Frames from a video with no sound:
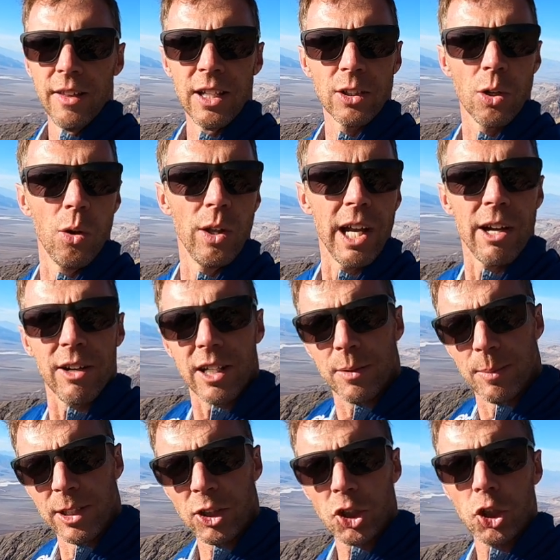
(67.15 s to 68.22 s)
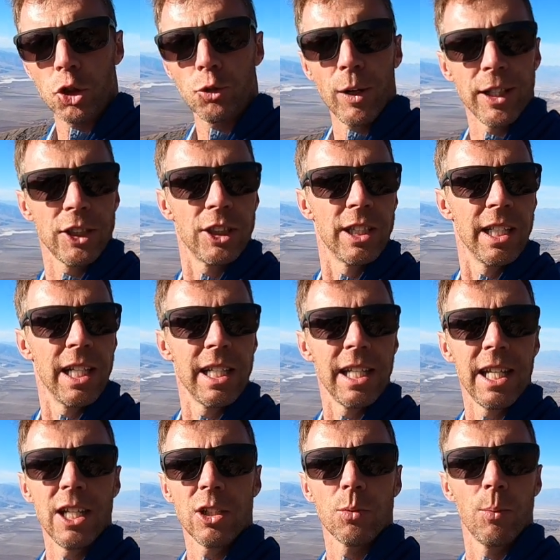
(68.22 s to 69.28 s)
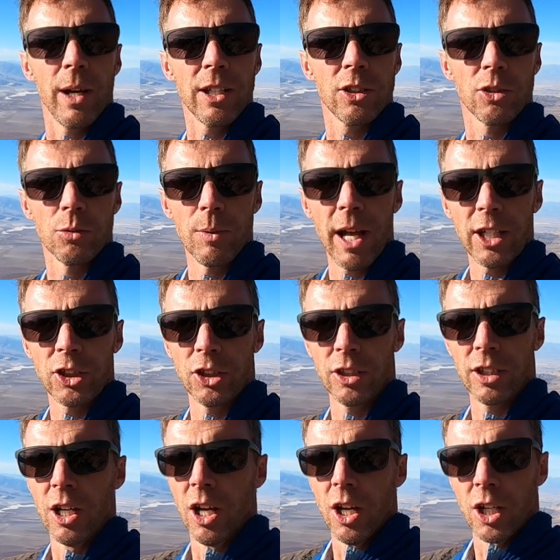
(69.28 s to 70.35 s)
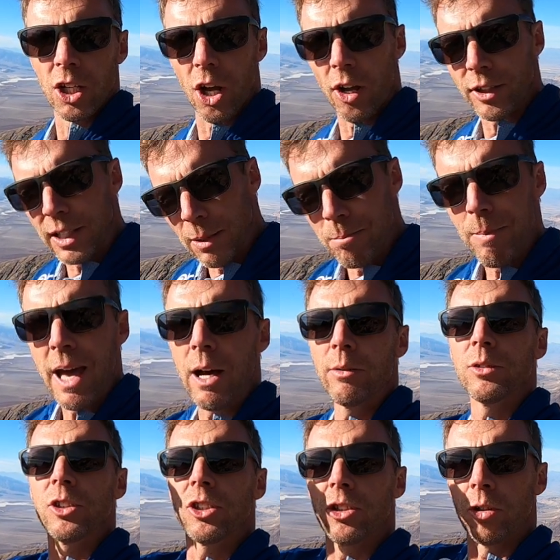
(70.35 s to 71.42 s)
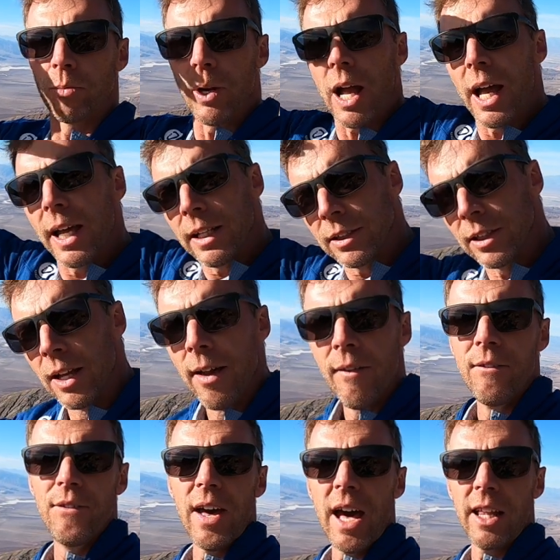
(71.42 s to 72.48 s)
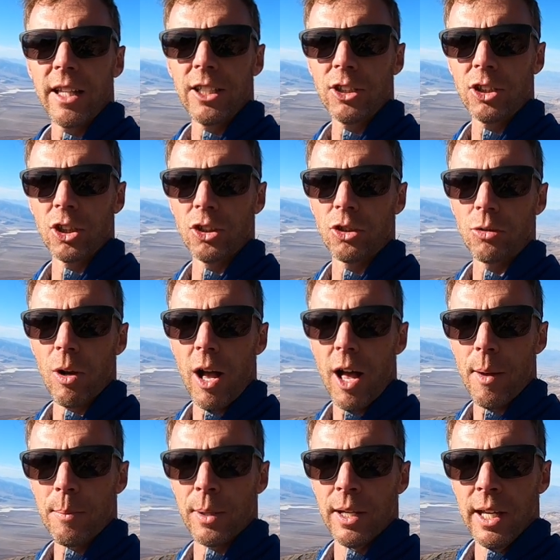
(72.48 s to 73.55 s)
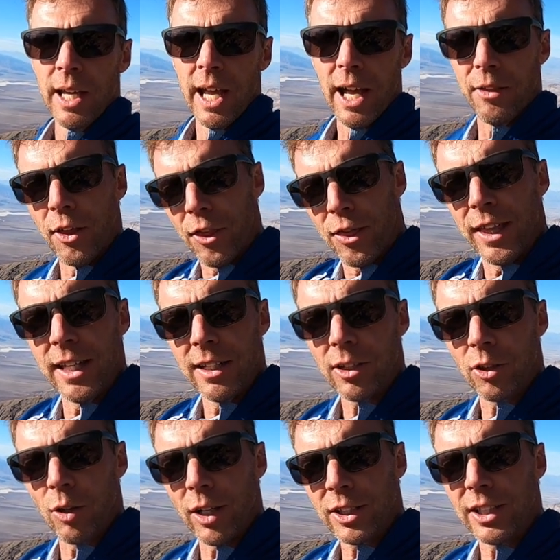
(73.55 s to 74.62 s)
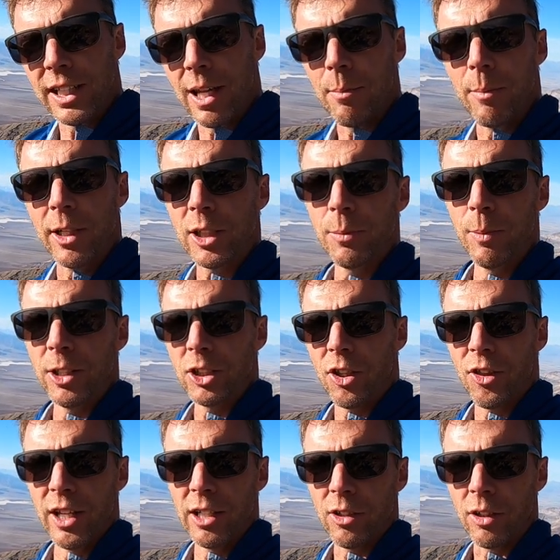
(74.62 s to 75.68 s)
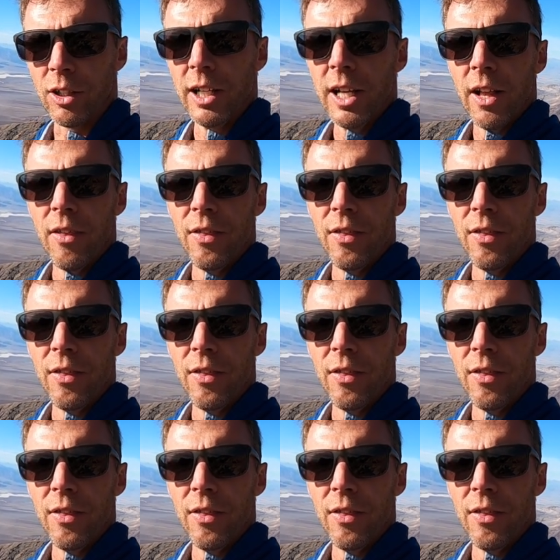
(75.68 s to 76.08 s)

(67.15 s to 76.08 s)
This whole area has been stretched in an east-west direction, causing mountains to rise, valleys to drop, and the crust to get much, much thinner.